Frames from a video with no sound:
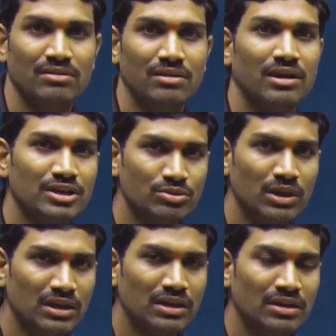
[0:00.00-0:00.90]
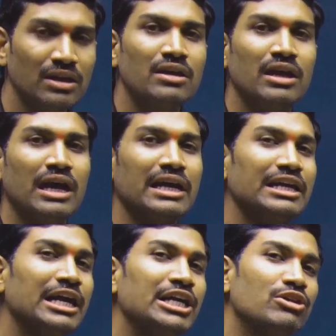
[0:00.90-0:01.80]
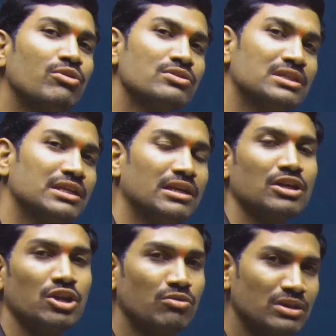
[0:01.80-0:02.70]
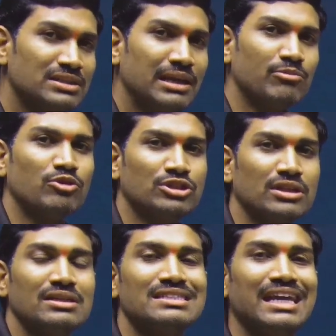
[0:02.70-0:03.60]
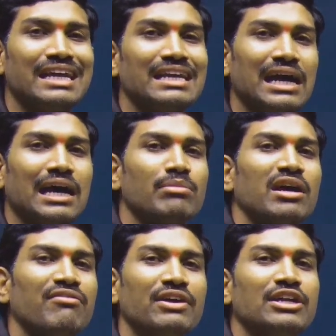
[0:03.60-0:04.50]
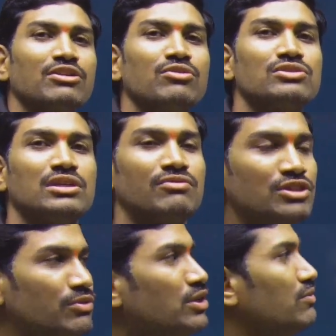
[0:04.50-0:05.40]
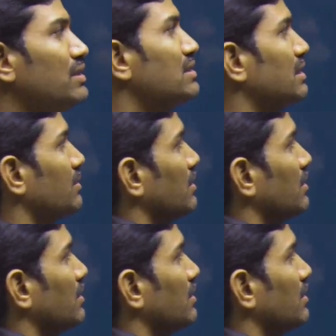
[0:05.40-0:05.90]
Understood or not? Adenosine. Now the same question. Second carbon of adenosine. Which one you will say?